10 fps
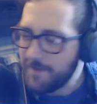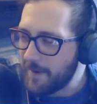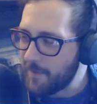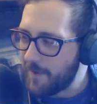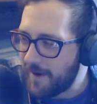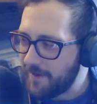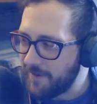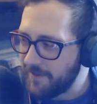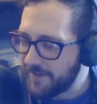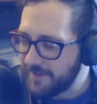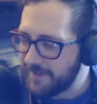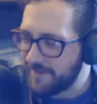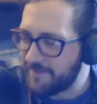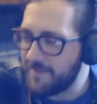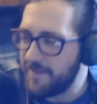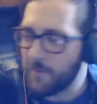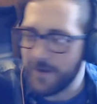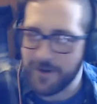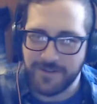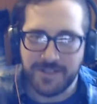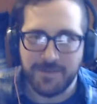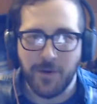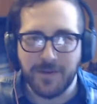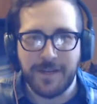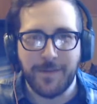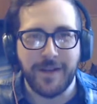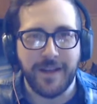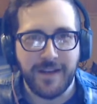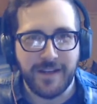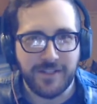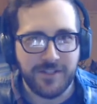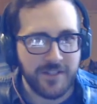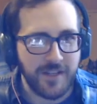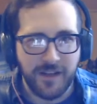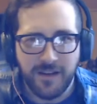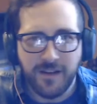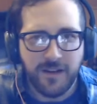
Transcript: Meanwhile, the weird smoke demon lady is just like,